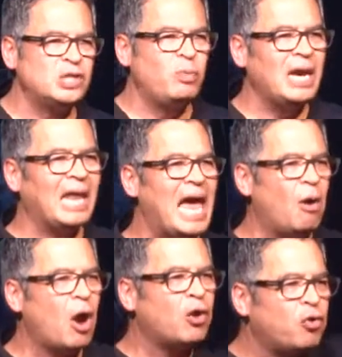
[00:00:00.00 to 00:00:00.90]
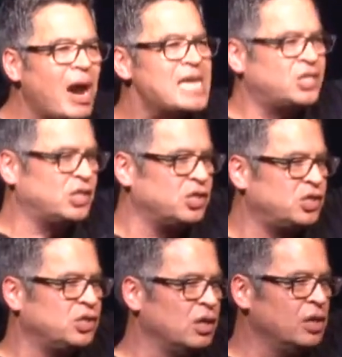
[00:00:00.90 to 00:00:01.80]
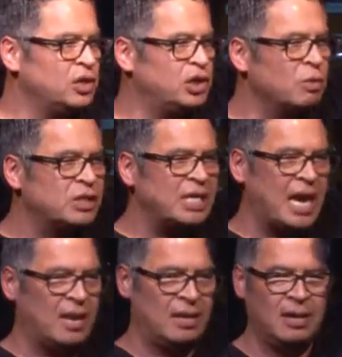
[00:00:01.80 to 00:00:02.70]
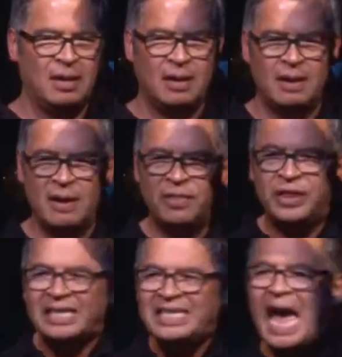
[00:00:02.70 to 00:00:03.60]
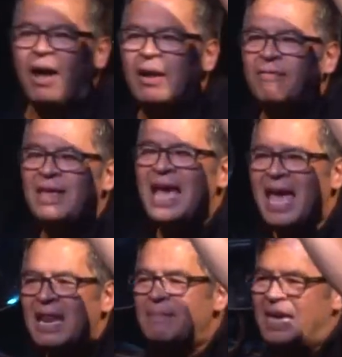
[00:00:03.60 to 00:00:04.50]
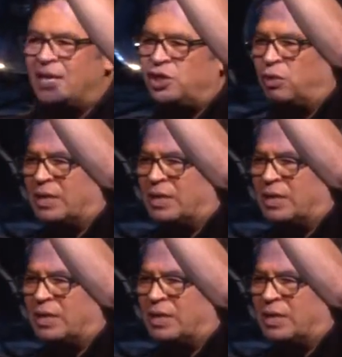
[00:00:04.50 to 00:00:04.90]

we allow our crisis to ascend, the doubt of the enemy to